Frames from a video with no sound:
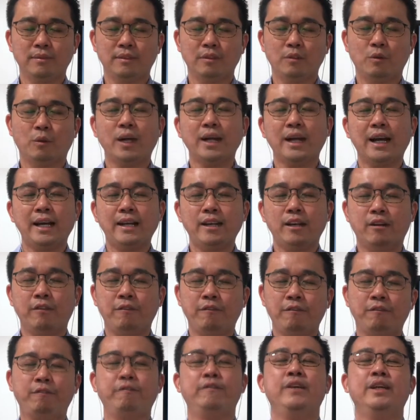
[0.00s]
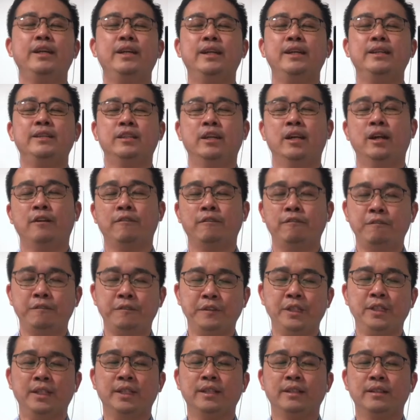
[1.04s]
What kind of feeling you're
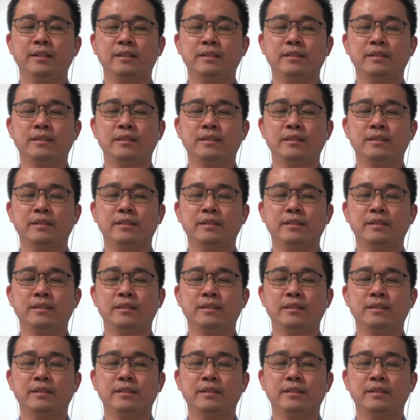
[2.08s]
feeling